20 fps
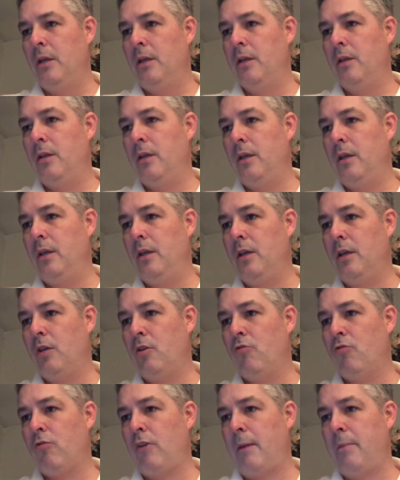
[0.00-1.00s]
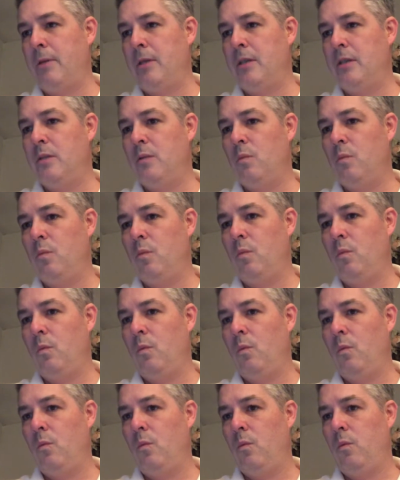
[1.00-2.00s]
The Crabbies
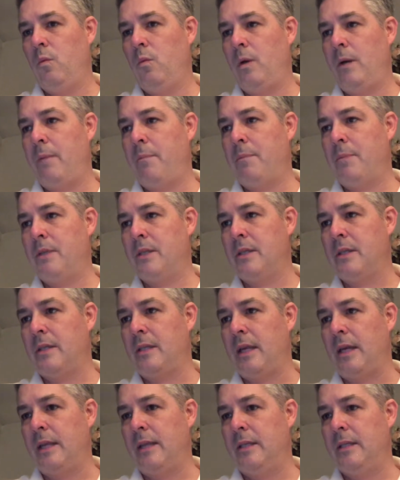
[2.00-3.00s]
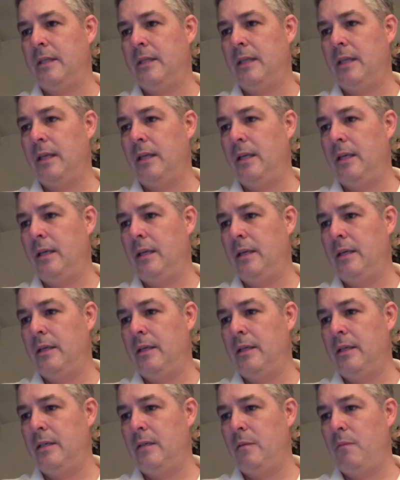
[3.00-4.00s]
website
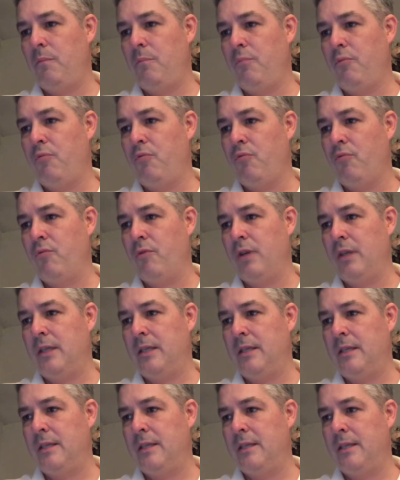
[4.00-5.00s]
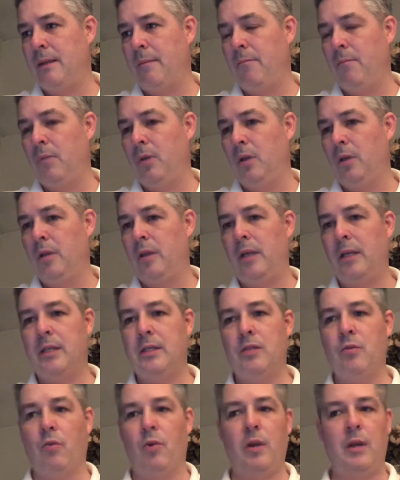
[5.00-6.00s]
is pretty simple. They
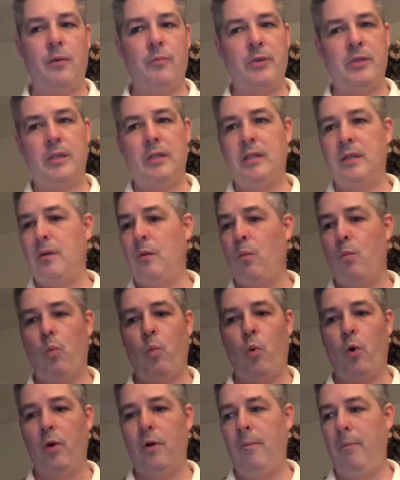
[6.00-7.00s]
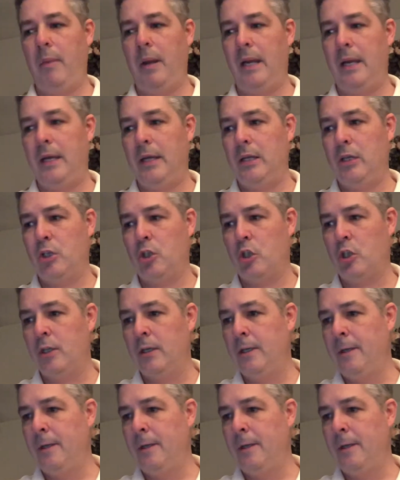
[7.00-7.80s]
list all their whiskies in one page.